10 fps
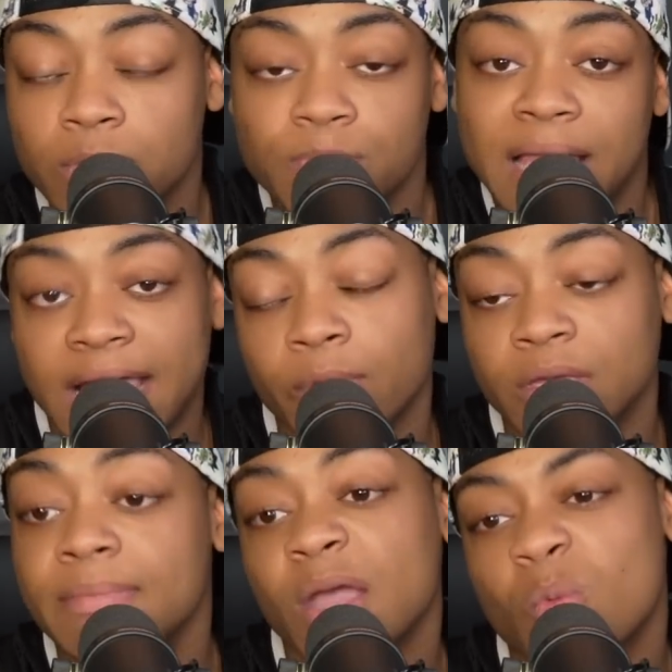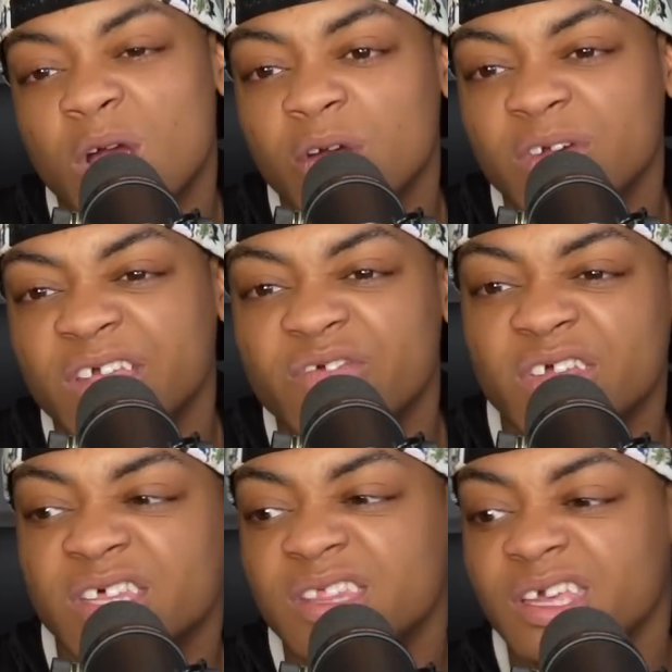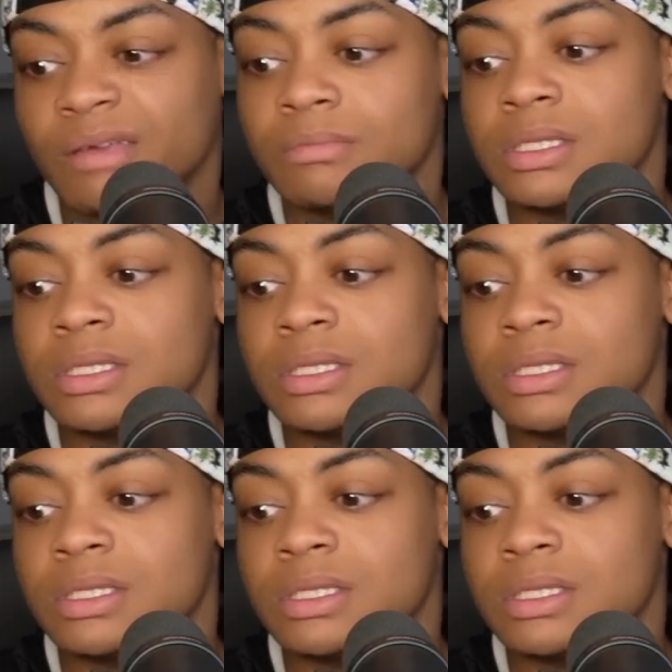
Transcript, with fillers: was black and we could make work really for the thing.